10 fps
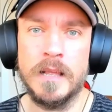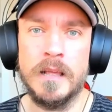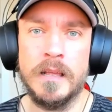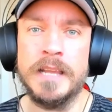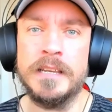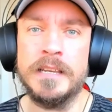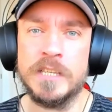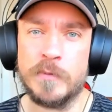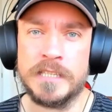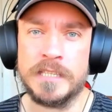In this
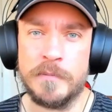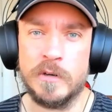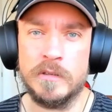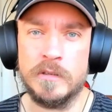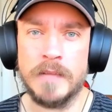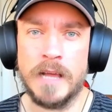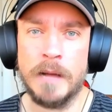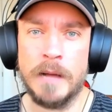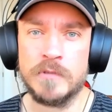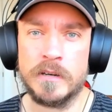week's episode,
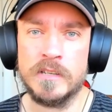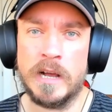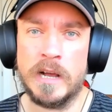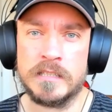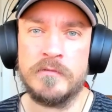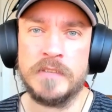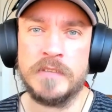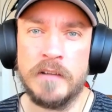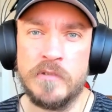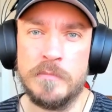I'm talking to Asaf
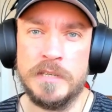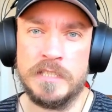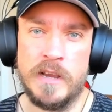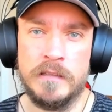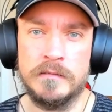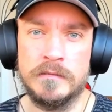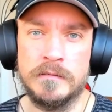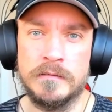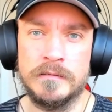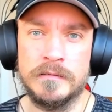Yaffe from Israel
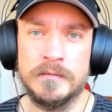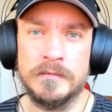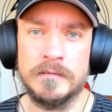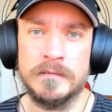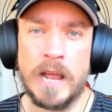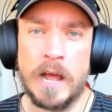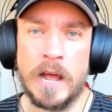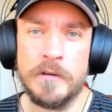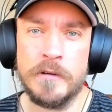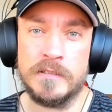about how he
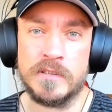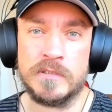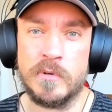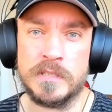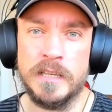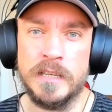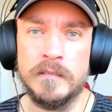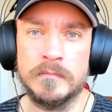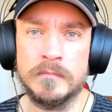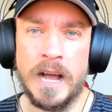got into sourcing,
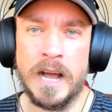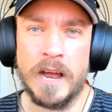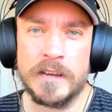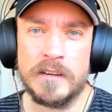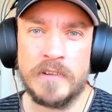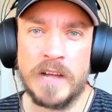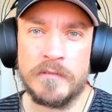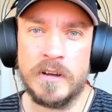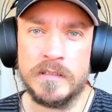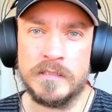hiring on
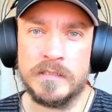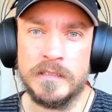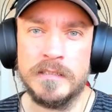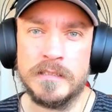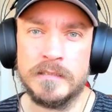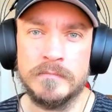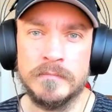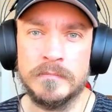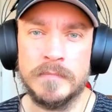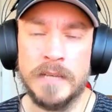five continents,
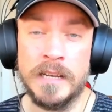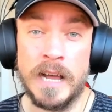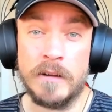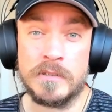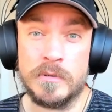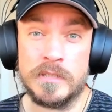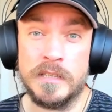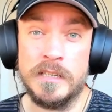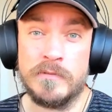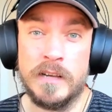and how to source in
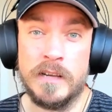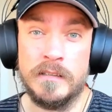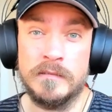Israel.